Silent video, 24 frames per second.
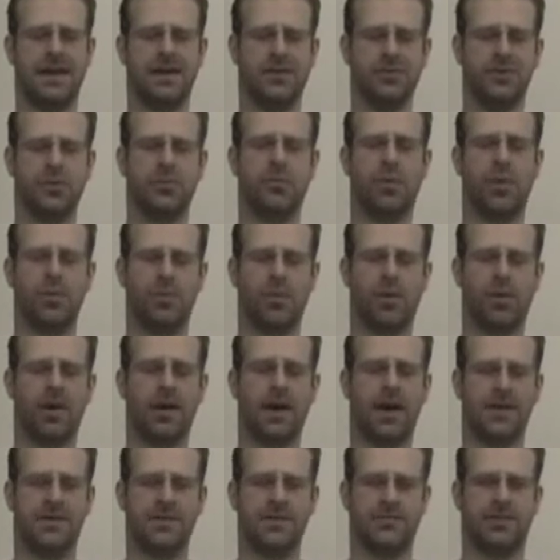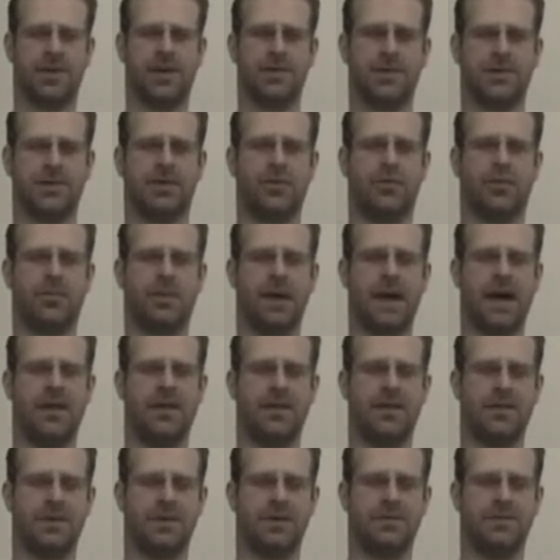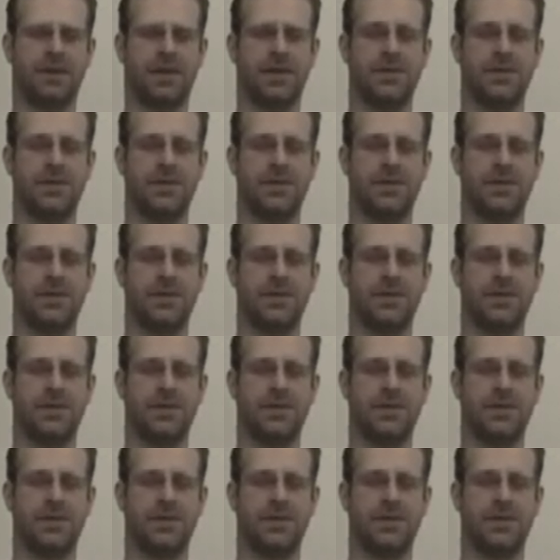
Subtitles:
and a little bit more concentration than normal Aligote.